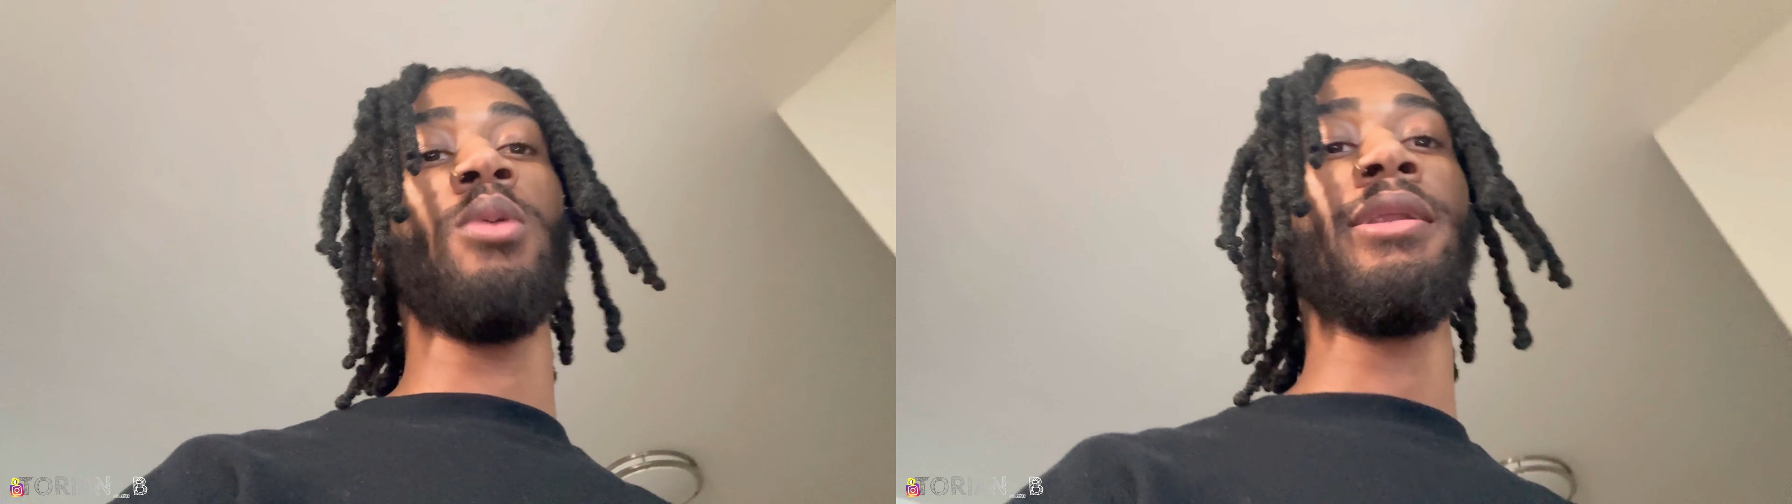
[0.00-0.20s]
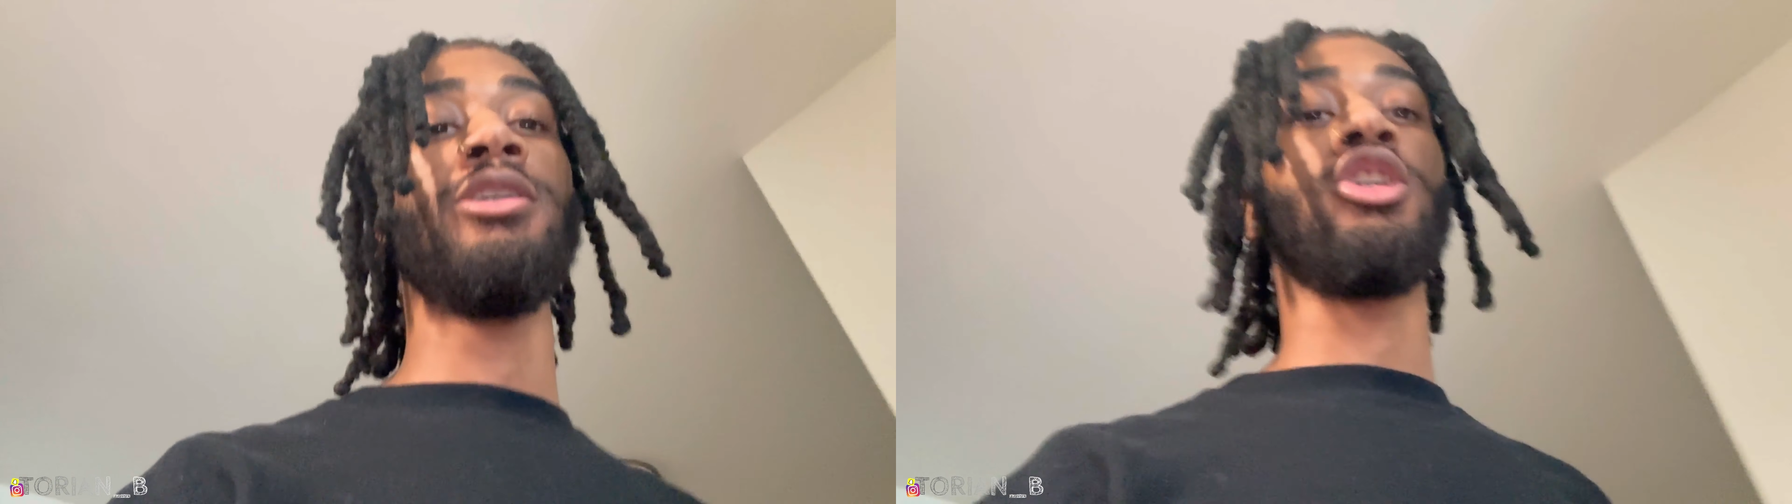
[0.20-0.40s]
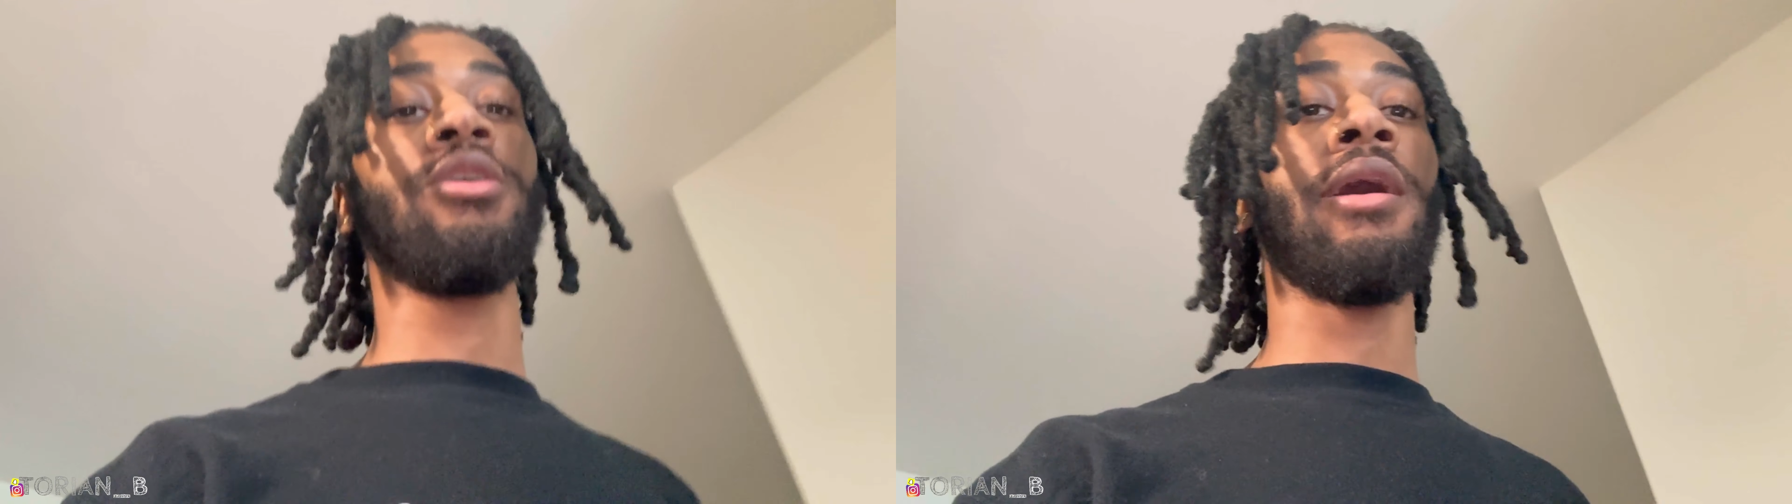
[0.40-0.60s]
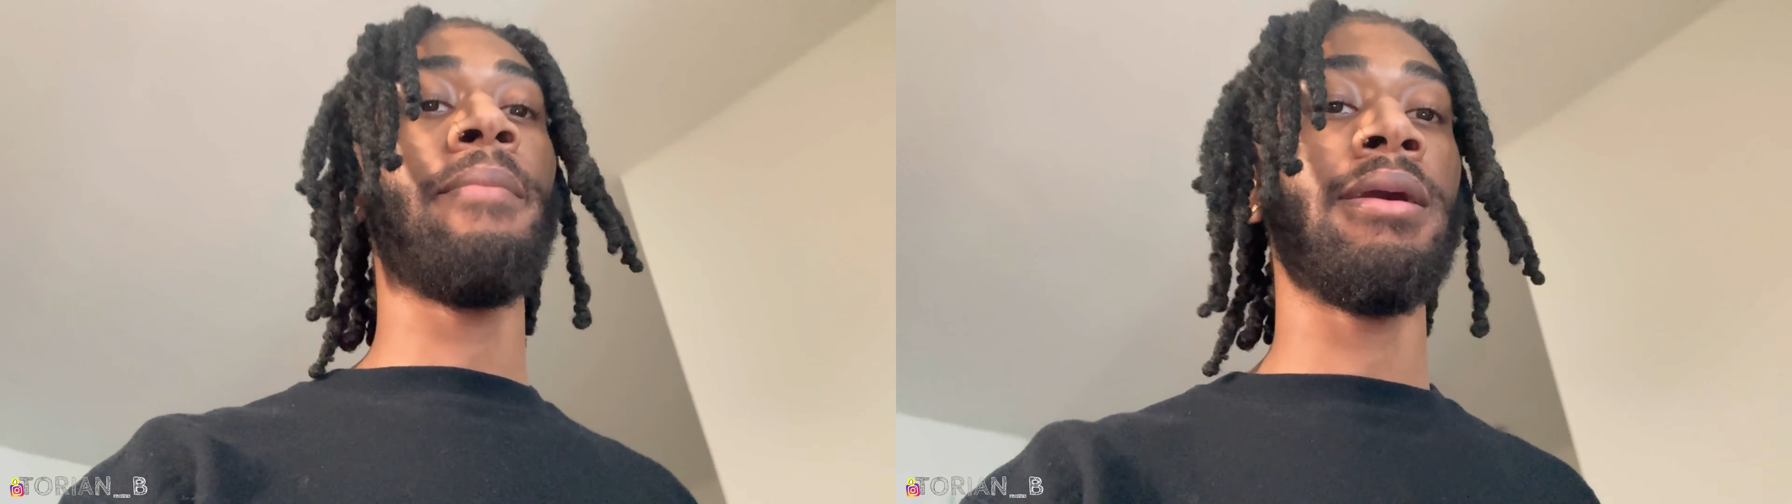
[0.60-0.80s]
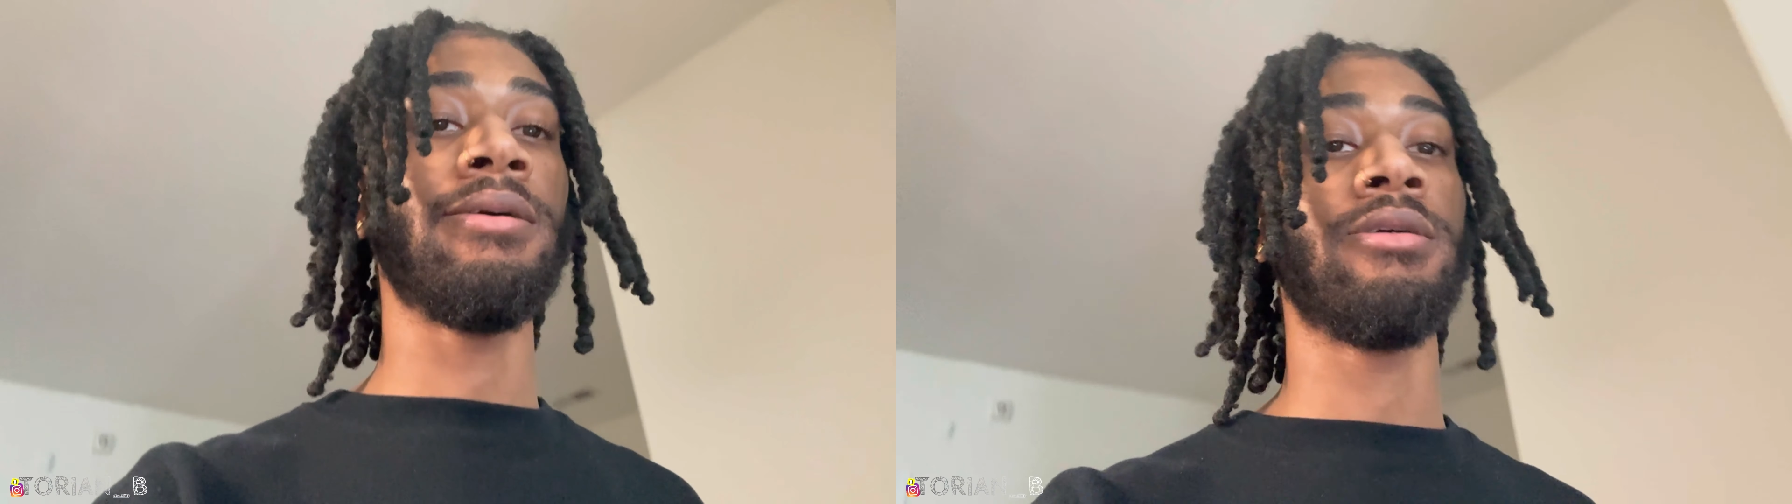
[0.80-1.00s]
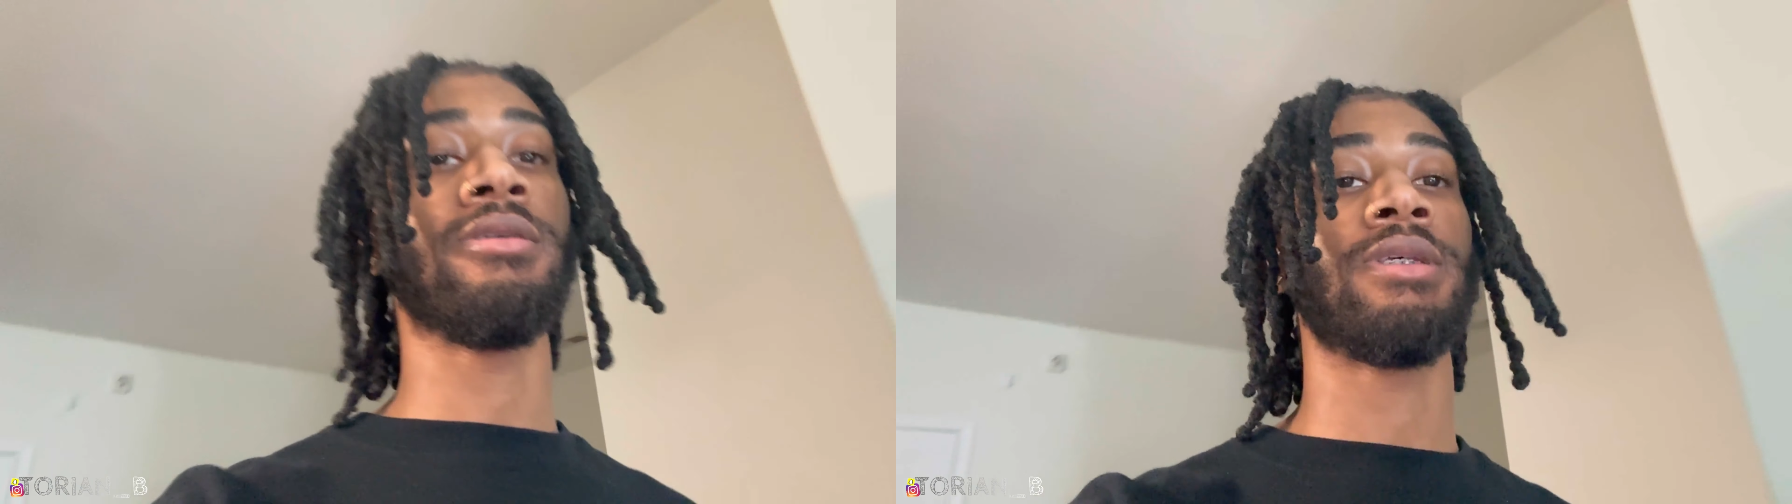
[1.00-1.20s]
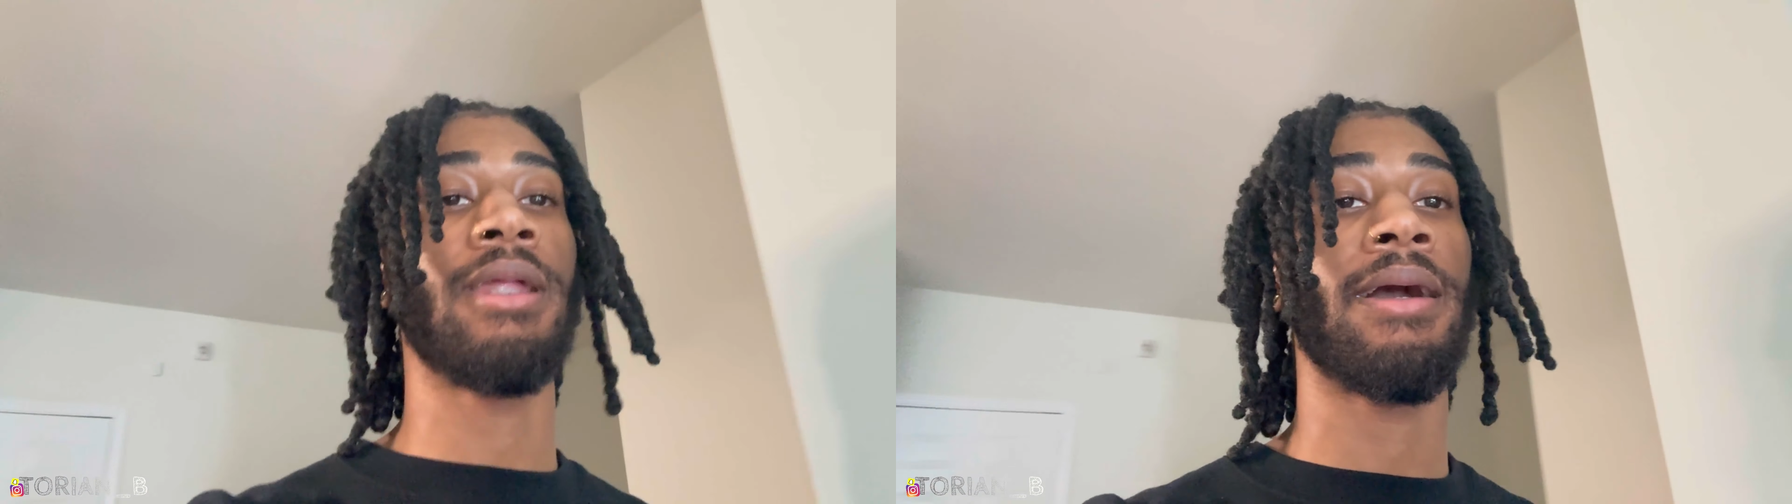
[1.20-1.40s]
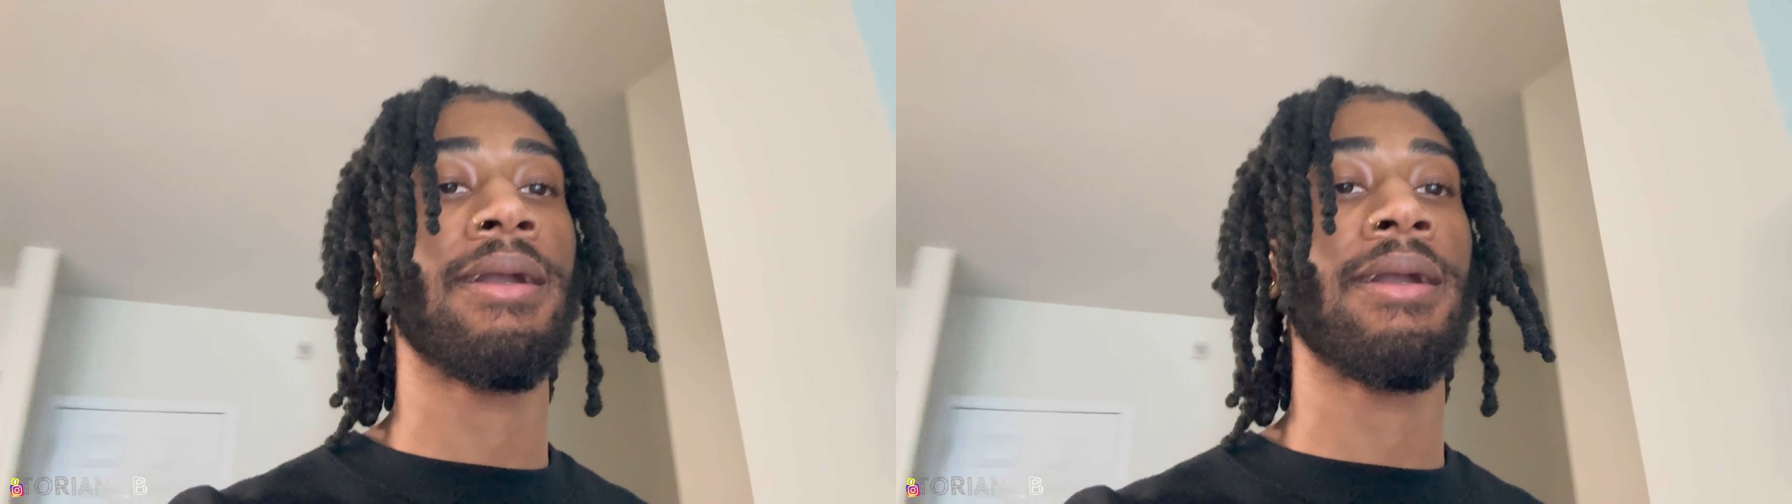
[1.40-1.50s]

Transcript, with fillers: I need to show y'all my Uggs that I